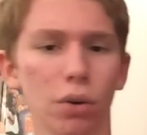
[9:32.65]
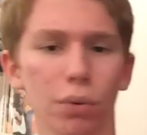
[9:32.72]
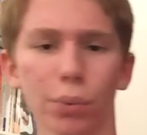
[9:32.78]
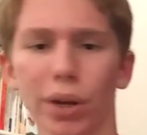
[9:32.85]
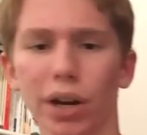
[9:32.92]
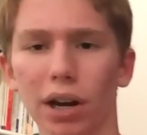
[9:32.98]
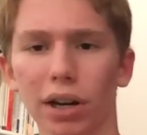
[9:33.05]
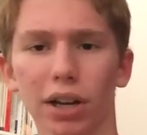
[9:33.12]

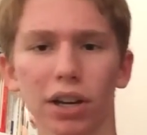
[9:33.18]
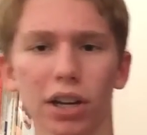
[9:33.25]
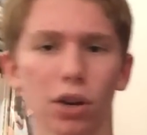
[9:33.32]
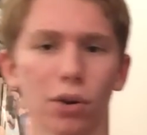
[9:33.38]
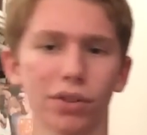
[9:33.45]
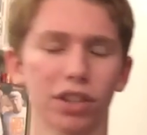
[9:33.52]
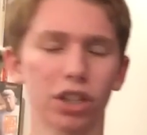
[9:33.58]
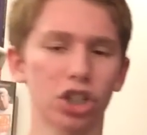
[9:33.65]
We are going to
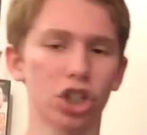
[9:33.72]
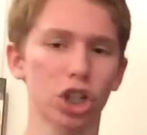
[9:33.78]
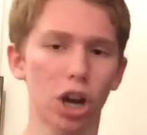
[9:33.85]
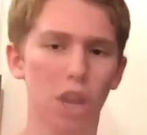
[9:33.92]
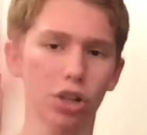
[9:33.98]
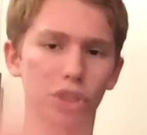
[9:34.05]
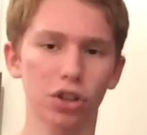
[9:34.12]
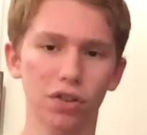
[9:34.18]
go with the
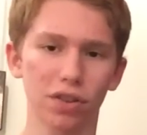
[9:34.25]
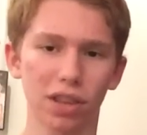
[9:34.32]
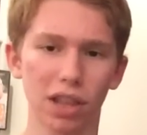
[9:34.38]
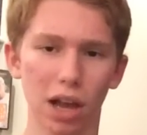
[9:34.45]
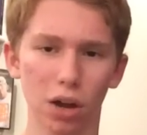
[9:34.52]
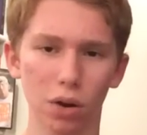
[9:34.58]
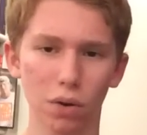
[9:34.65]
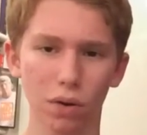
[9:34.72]
Chargers,
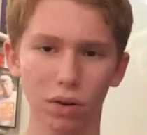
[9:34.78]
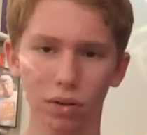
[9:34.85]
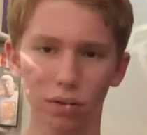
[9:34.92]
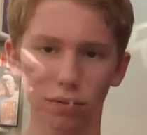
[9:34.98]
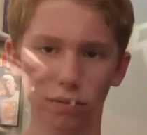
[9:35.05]
though.